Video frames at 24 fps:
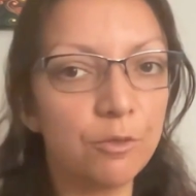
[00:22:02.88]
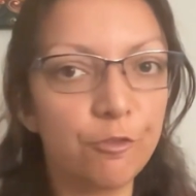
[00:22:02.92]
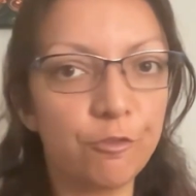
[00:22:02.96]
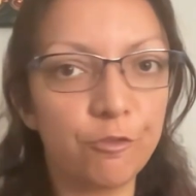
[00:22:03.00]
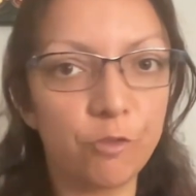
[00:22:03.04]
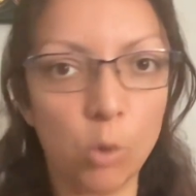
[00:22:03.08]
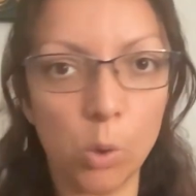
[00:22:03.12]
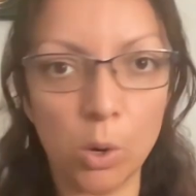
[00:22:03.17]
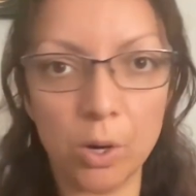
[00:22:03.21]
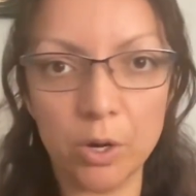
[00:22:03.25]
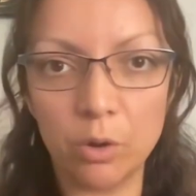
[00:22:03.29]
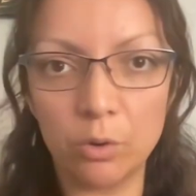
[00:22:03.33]
of
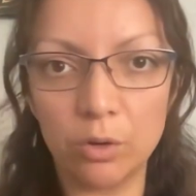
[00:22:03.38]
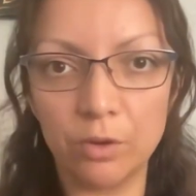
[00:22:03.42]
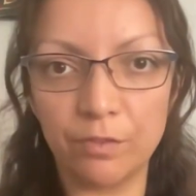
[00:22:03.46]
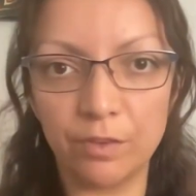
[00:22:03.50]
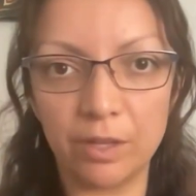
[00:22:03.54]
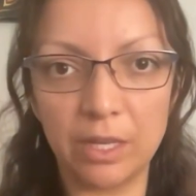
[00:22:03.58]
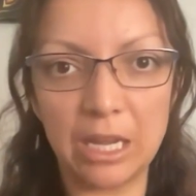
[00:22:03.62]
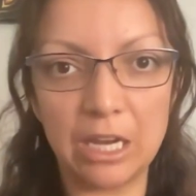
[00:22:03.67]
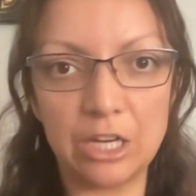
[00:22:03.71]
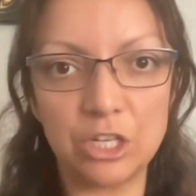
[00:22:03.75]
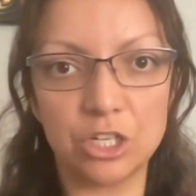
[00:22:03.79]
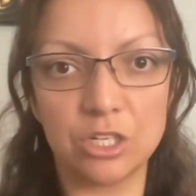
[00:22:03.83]
4
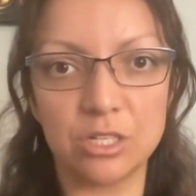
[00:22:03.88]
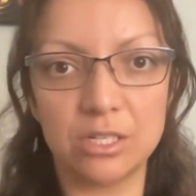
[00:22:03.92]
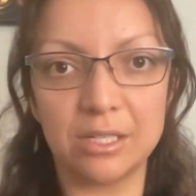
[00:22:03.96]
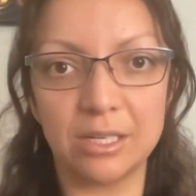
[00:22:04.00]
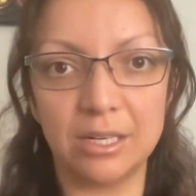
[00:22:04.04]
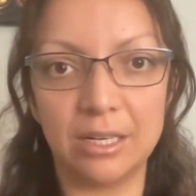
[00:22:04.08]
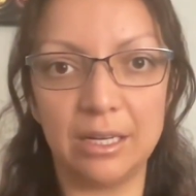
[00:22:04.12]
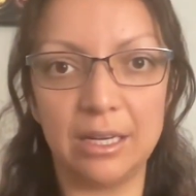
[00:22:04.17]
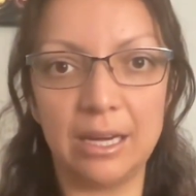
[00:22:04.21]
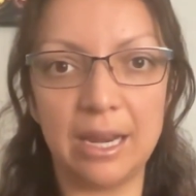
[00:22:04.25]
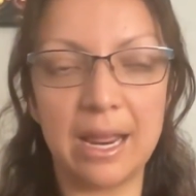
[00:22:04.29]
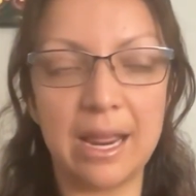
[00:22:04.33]
notifications
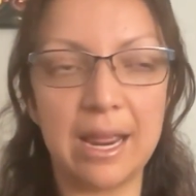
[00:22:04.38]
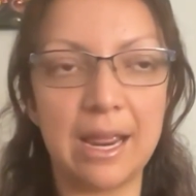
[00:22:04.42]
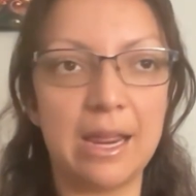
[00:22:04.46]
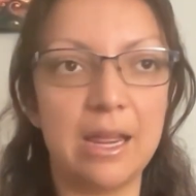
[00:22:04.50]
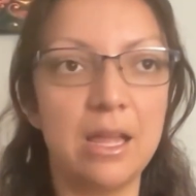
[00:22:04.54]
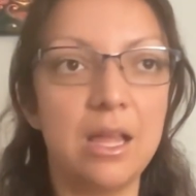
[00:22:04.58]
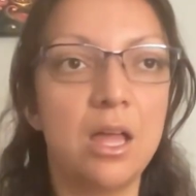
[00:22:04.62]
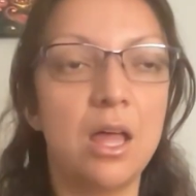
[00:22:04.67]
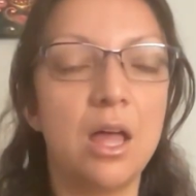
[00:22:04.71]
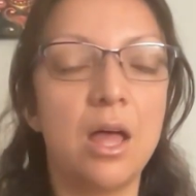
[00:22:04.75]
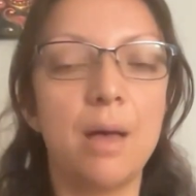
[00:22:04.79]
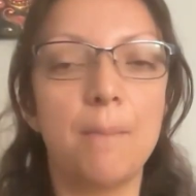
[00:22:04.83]
in a
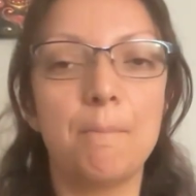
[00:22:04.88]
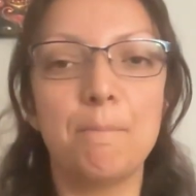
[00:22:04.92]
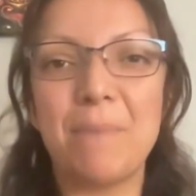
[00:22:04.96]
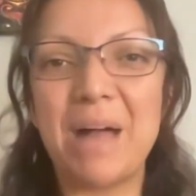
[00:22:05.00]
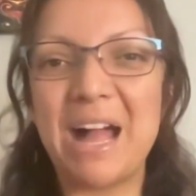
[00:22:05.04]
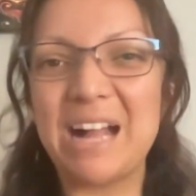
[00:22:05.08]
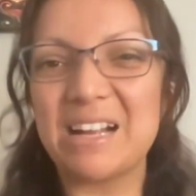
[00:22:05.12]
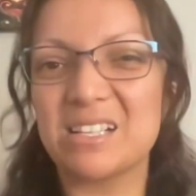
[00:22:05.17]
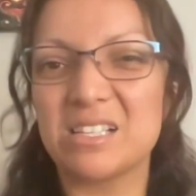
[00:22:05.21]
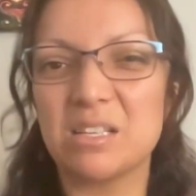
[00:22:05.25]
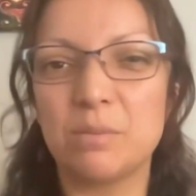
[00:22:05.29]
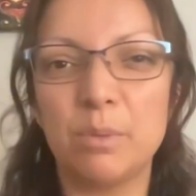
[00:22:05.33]
day,
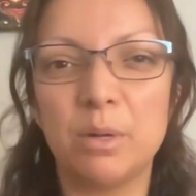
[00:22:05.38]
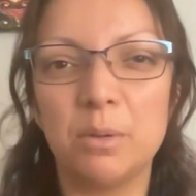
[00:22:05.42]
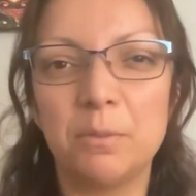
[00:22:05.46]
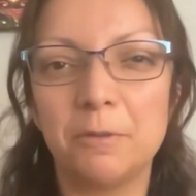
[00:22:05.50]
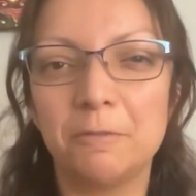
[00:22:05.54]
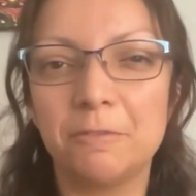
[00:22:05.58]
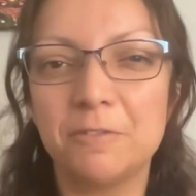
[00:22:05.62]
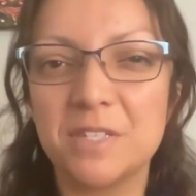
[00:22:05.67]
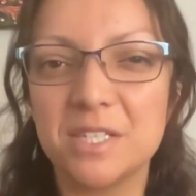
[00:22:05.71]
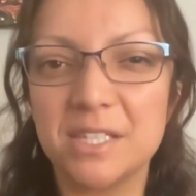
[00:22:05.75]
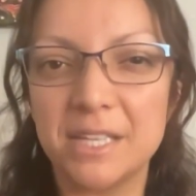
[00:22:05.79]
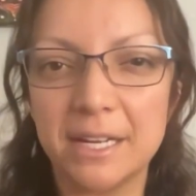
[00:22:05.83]
maximum
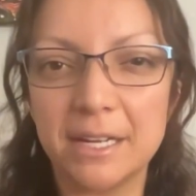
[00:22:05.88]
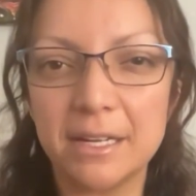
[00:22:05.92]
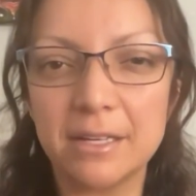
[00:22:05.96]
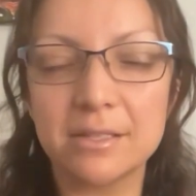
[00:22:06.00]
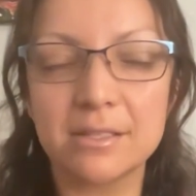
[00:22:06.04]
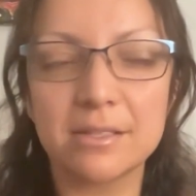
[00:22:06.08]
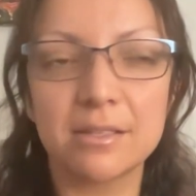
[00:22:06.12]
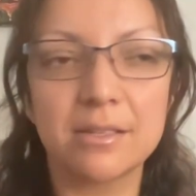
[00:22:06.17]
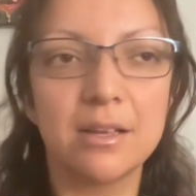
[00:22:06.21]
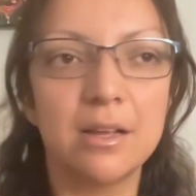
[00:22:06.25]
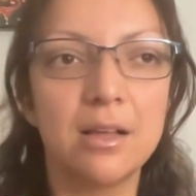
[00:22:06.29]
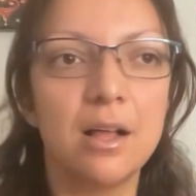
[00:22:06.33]
of
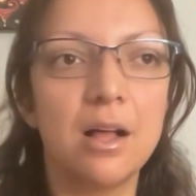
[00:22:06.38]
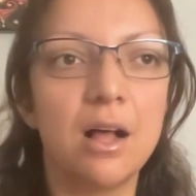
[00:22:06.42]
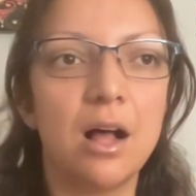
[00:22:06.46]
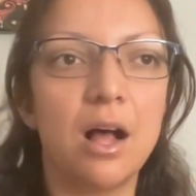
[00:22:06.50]
6.